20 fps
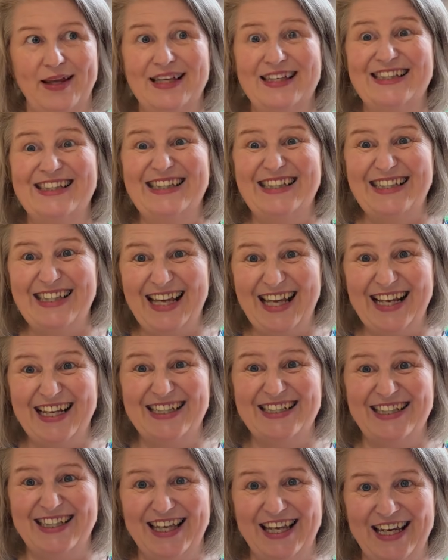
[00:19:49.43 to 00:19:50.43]

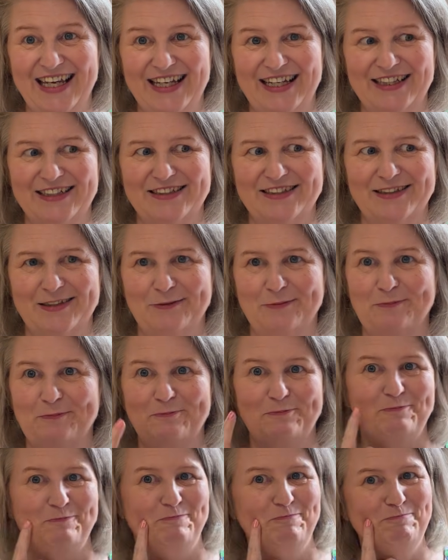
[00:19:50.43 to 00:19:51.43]
6 things.
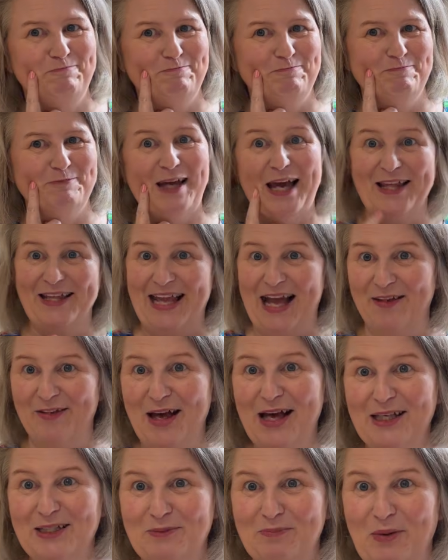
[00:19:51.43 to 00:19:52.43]
Now
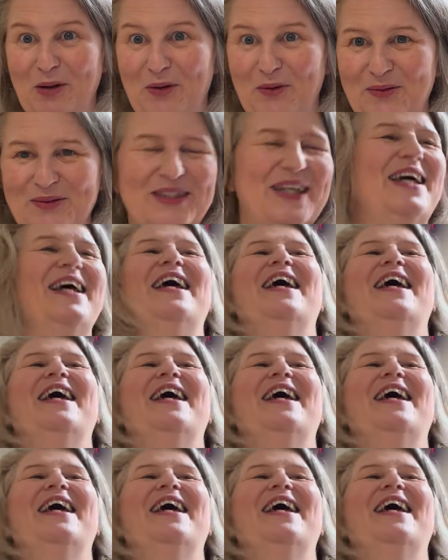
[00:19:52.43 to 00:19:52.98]
that's bold.